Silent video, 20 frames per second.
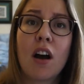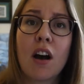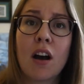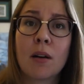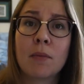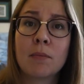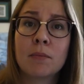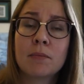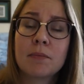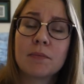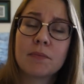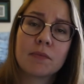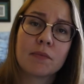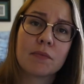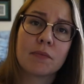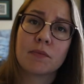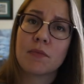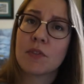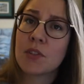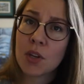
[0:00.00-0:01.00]

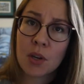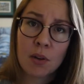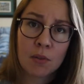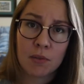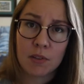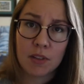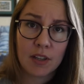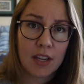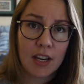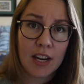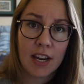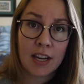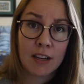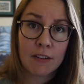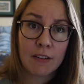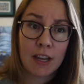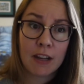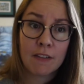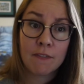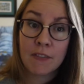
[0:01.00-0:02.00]
So
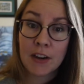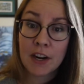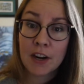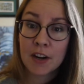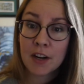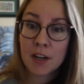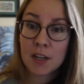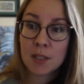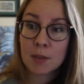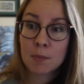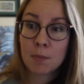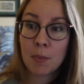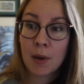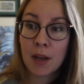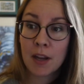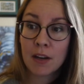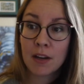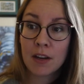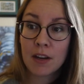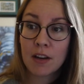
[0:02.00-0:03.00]
it varies,
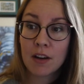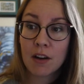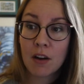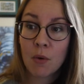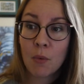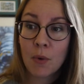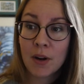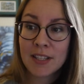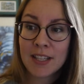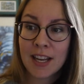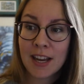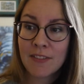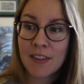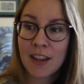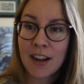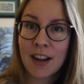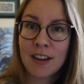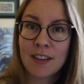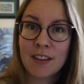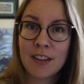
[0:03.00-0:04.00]
but always
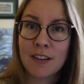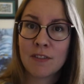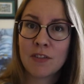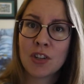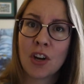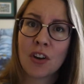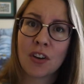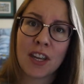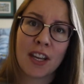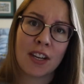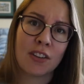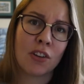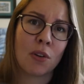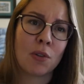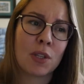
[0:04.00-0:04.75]
have that idea of chunking.